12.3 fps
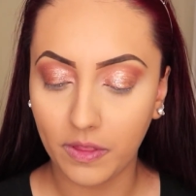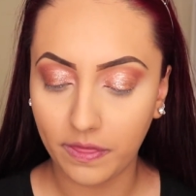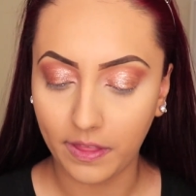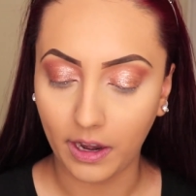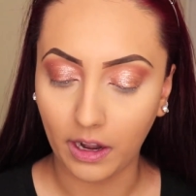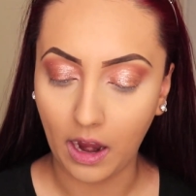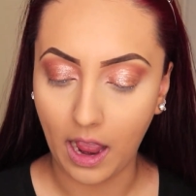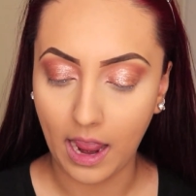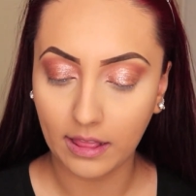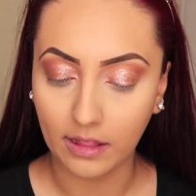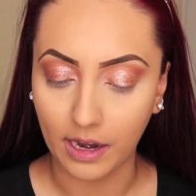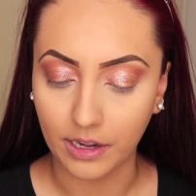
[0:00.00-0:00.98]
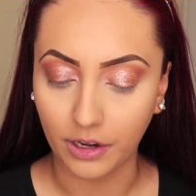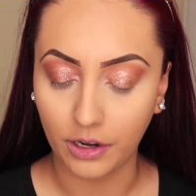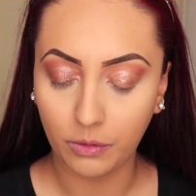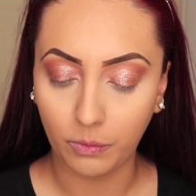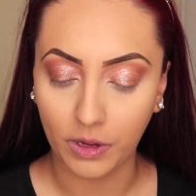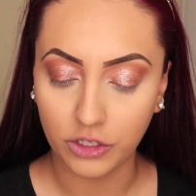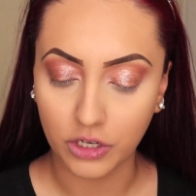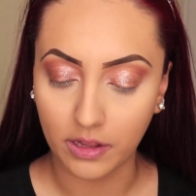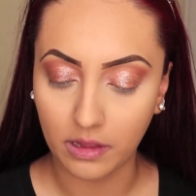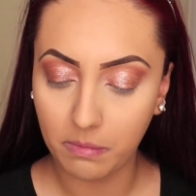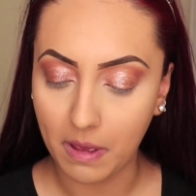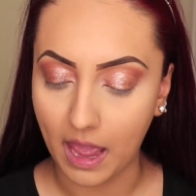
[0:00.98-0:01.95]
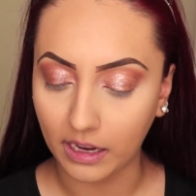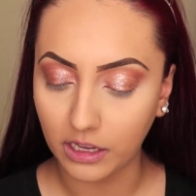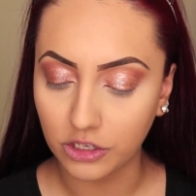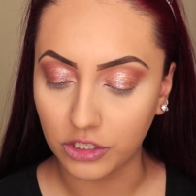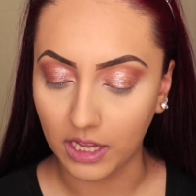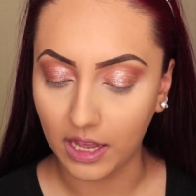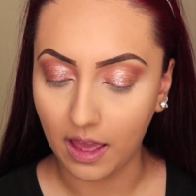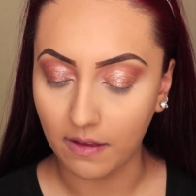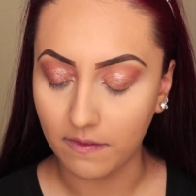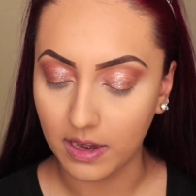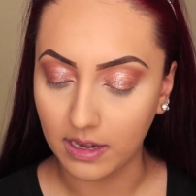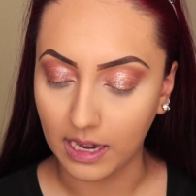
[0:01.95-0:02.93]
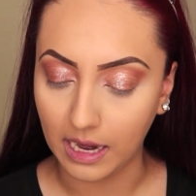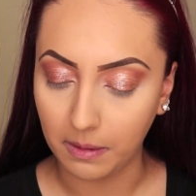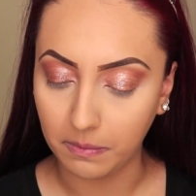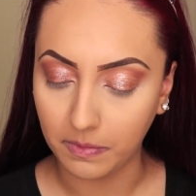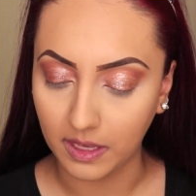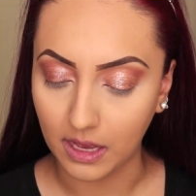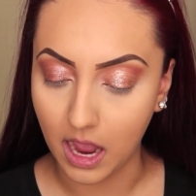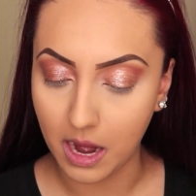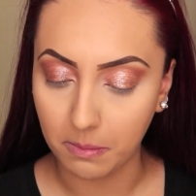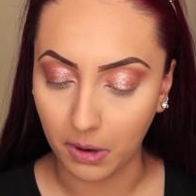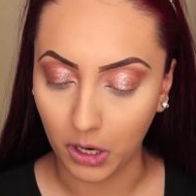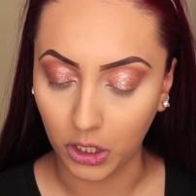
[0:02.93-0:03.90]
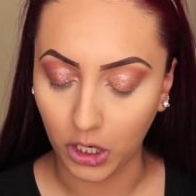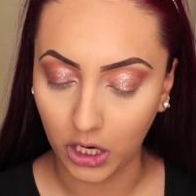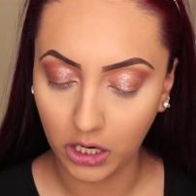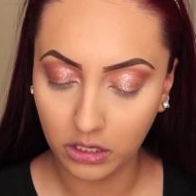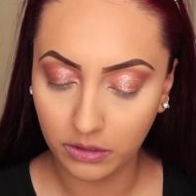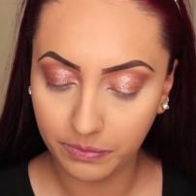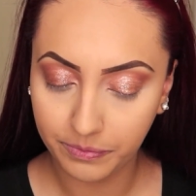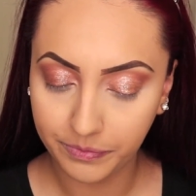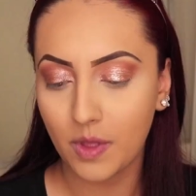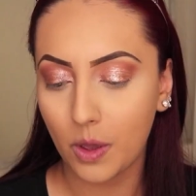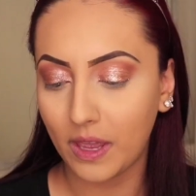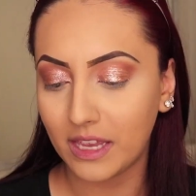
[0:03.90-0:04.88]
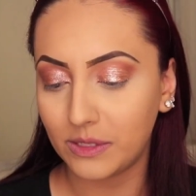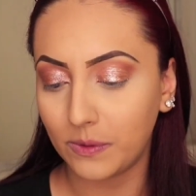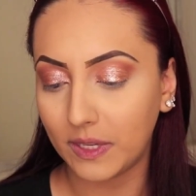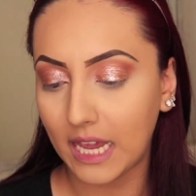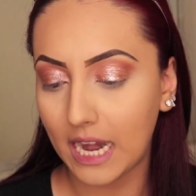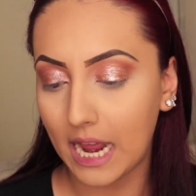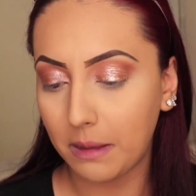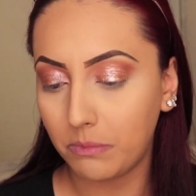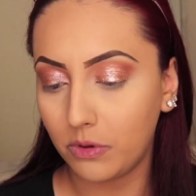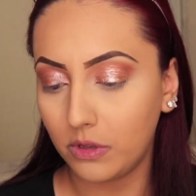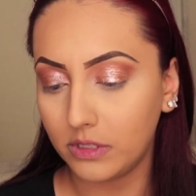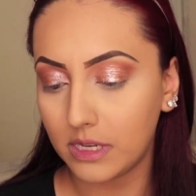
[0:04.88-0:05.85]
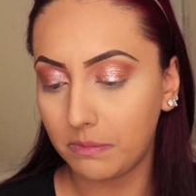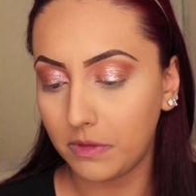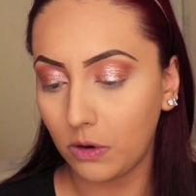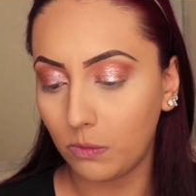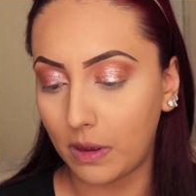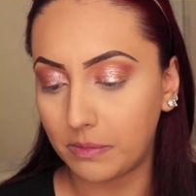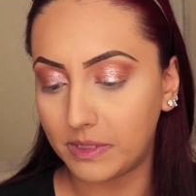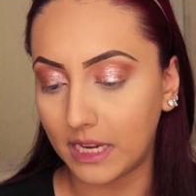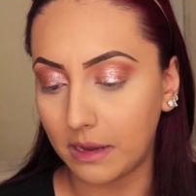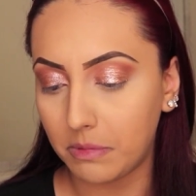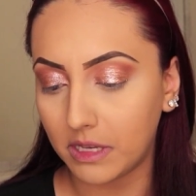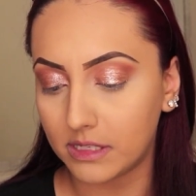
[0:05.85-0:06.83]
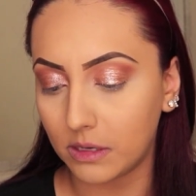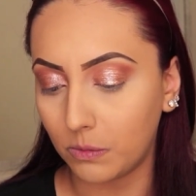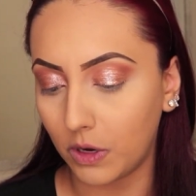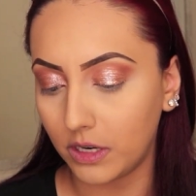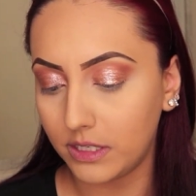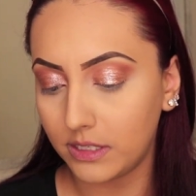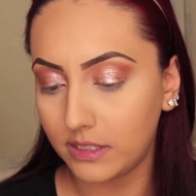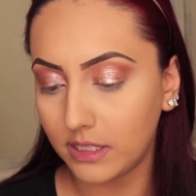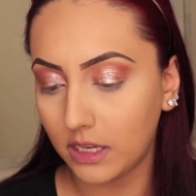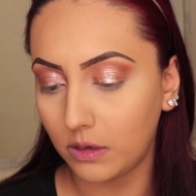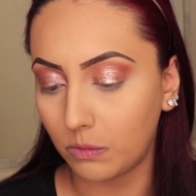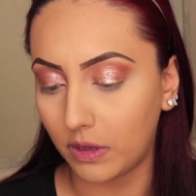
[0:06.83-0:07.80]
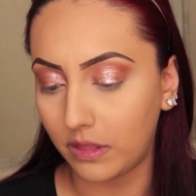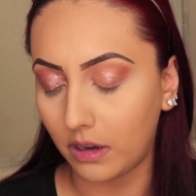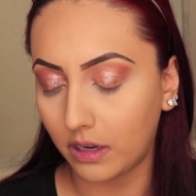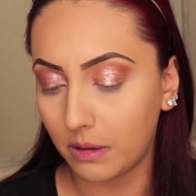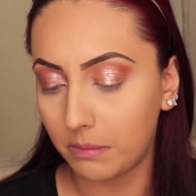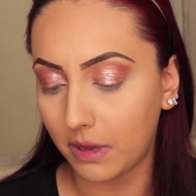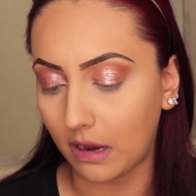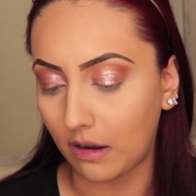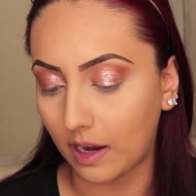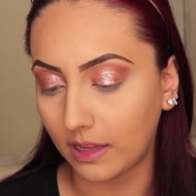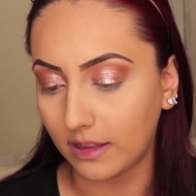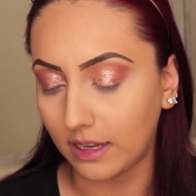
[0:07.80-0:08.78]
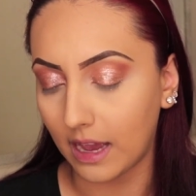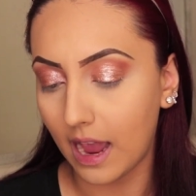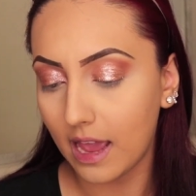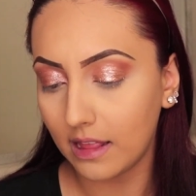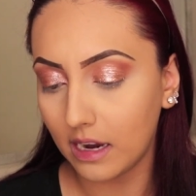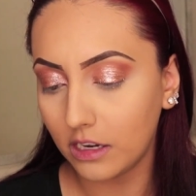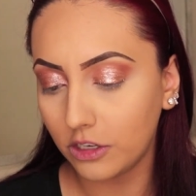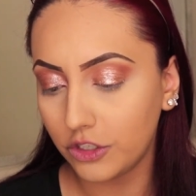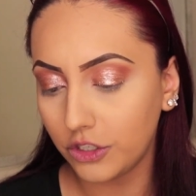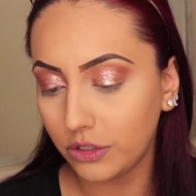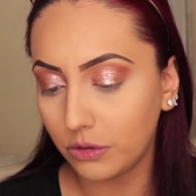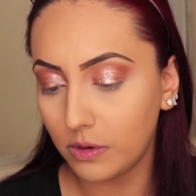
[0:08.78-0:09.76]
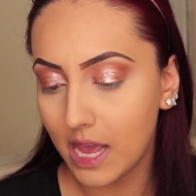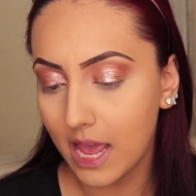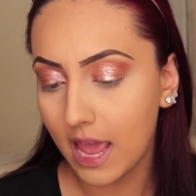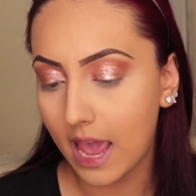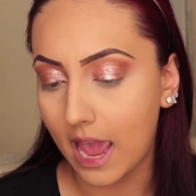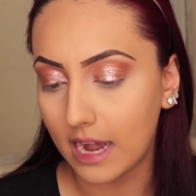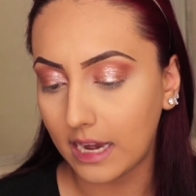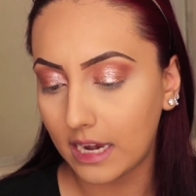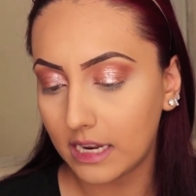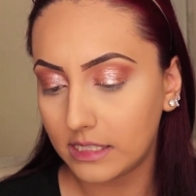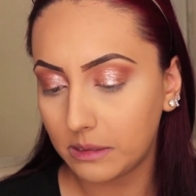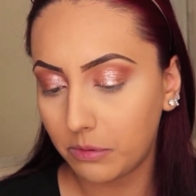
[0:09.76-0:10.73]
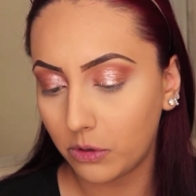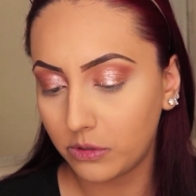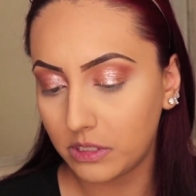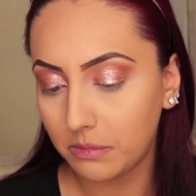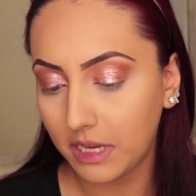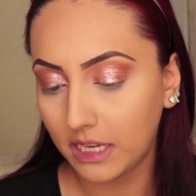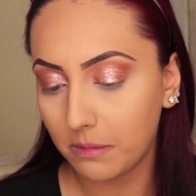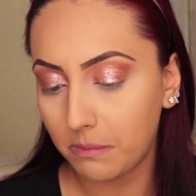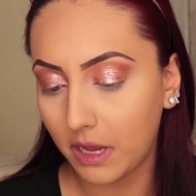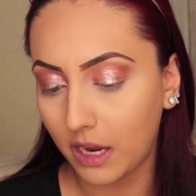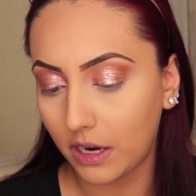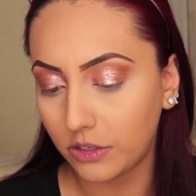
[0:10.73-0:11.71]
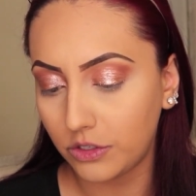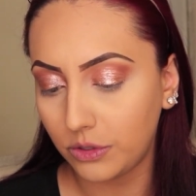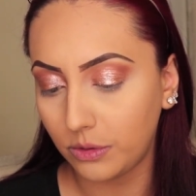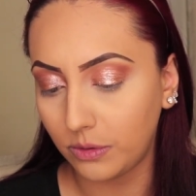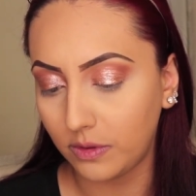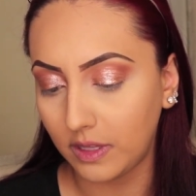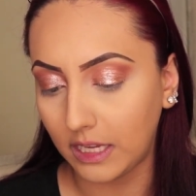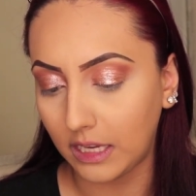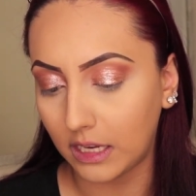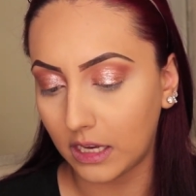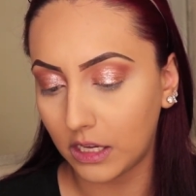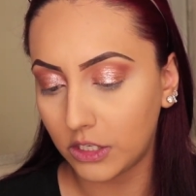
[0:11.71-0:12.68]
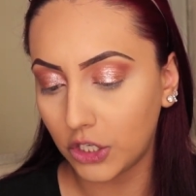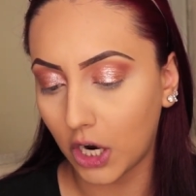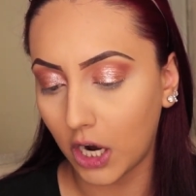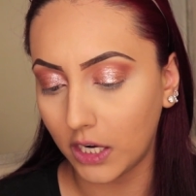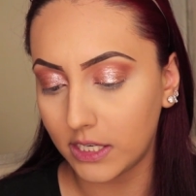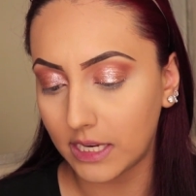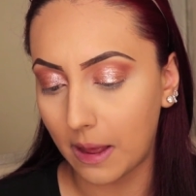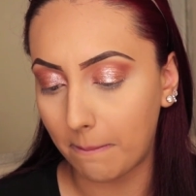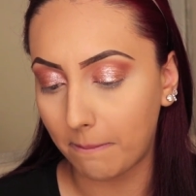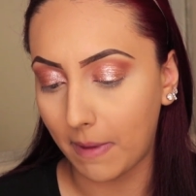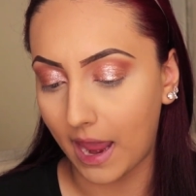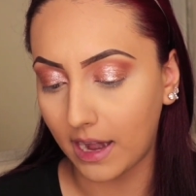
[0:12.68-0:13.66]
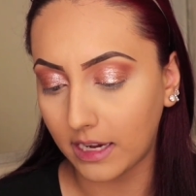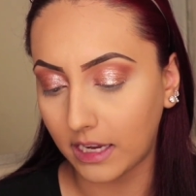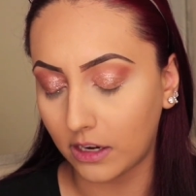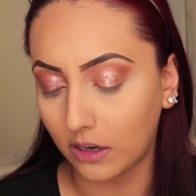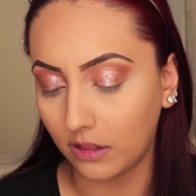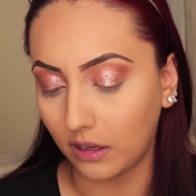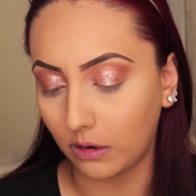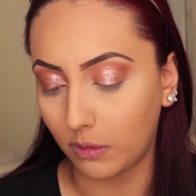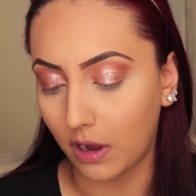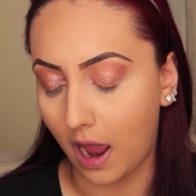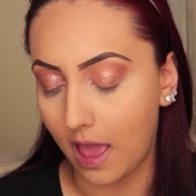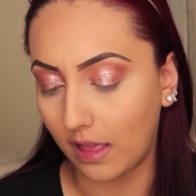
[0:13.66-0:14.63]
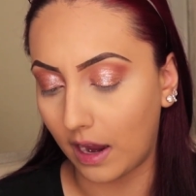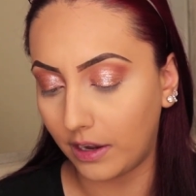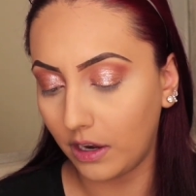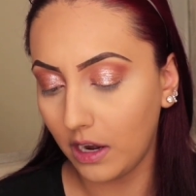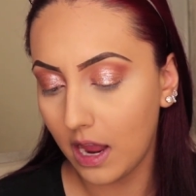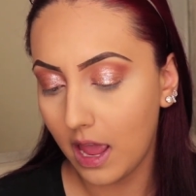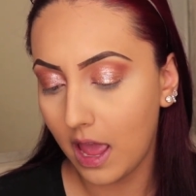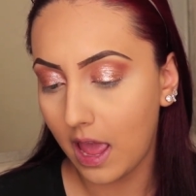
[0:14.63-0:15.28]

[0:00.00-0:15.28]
with their eyeliner, which on the package they have it named the eye marker. Okay, so again, I pulled up their website because I want to see what they're comparing the eyeliner to, and it is supposed to be compared to the Tarte Man-Eater liquid eyeliner.